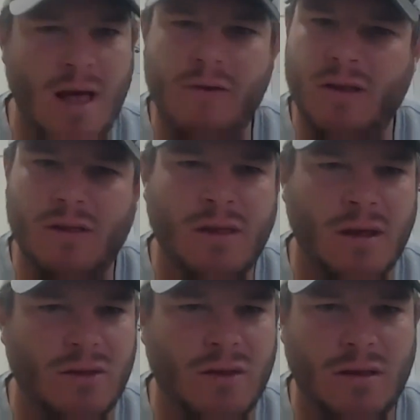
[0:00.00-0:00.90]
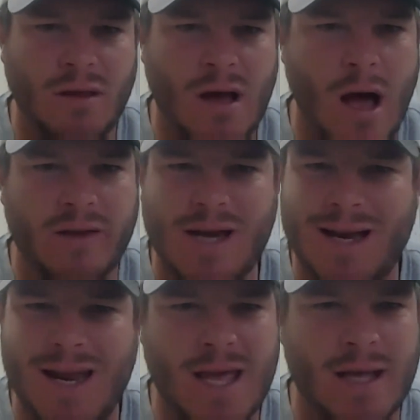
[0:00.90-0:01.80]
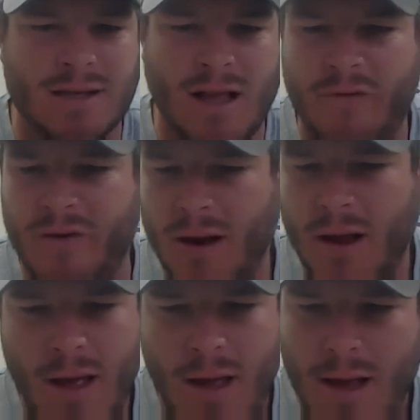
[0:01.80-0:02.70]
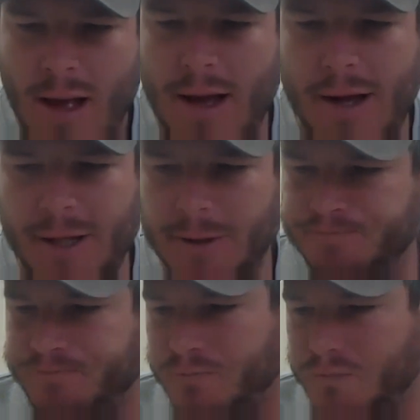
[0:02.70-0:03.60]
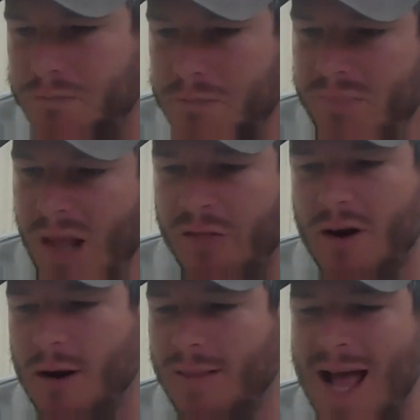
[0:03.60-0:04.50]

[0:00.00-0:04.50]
love it. The, the, the, college ID kids love it. Um, and then our